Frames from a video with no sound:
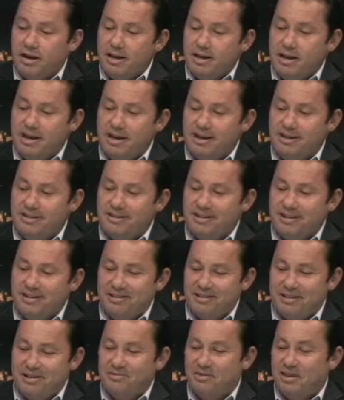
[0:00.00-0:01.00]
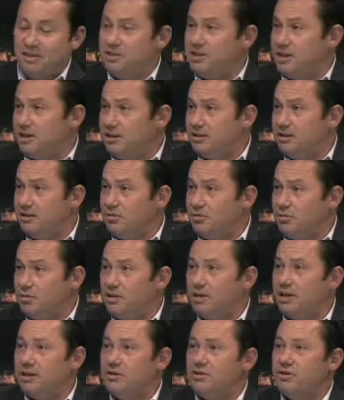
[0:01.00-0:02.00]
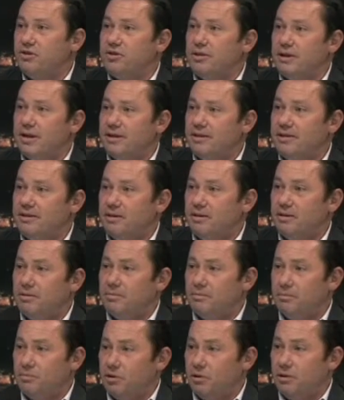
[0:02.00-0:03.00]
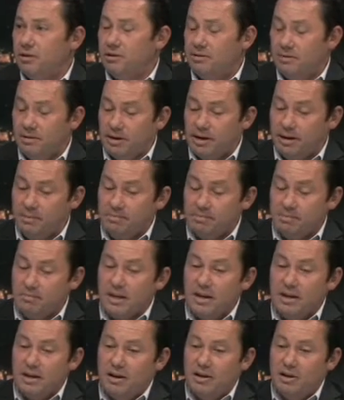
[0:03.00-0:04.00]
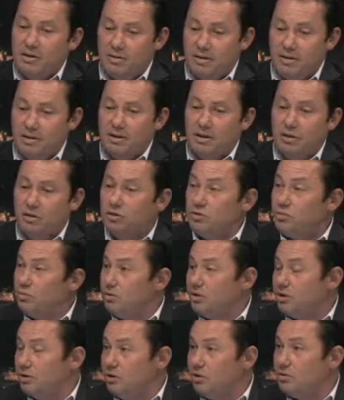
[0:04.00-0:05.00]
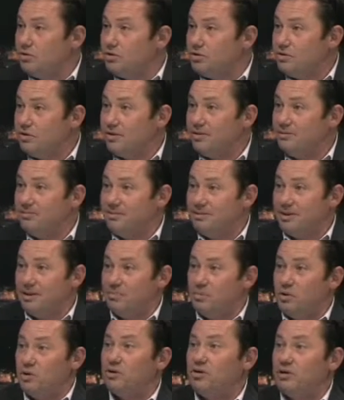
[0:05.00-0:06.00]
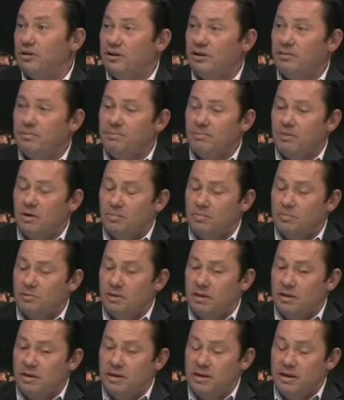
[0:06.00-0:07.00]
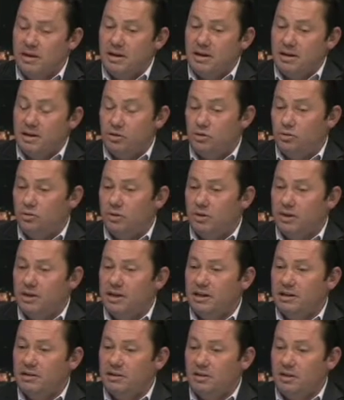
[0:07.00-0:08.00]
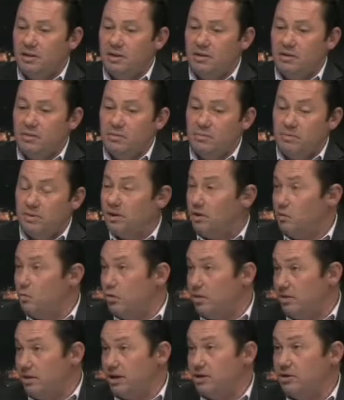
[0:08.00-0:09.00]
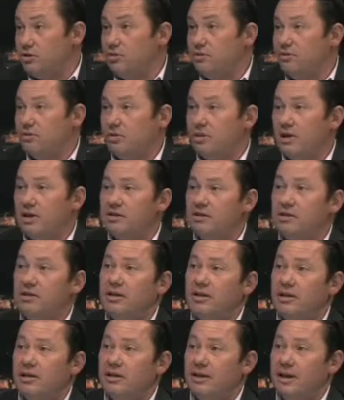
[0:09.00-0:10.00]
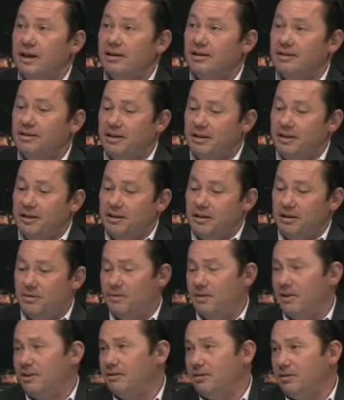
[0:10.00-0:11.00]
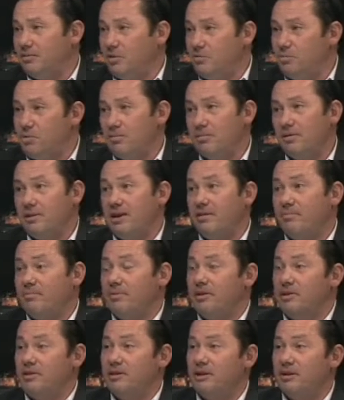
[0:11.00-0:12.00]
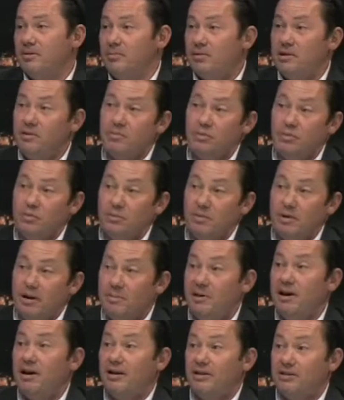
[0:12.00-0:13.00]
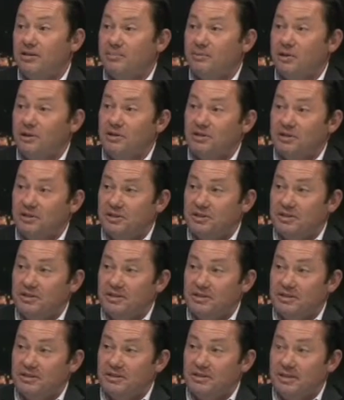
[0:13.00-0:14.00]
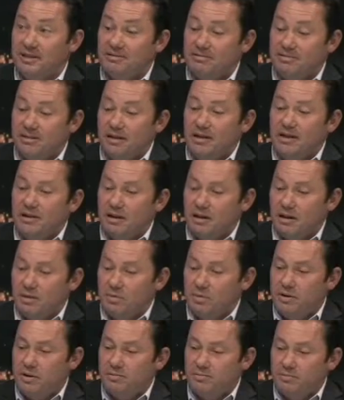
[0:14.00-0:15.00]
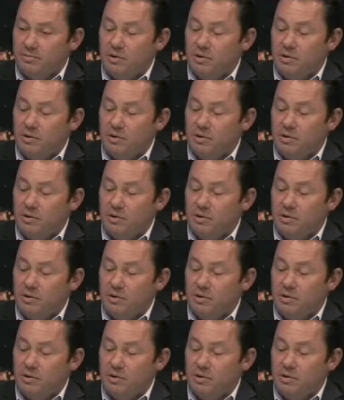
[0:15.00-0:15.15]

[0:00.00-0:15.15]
and they're talented at what they do, and they're really, I think they're good to work alongside. Personally, I'm really enjoying getting to know what they do for our city, and if anything we probably haven't been telling people about some of those successes, and we're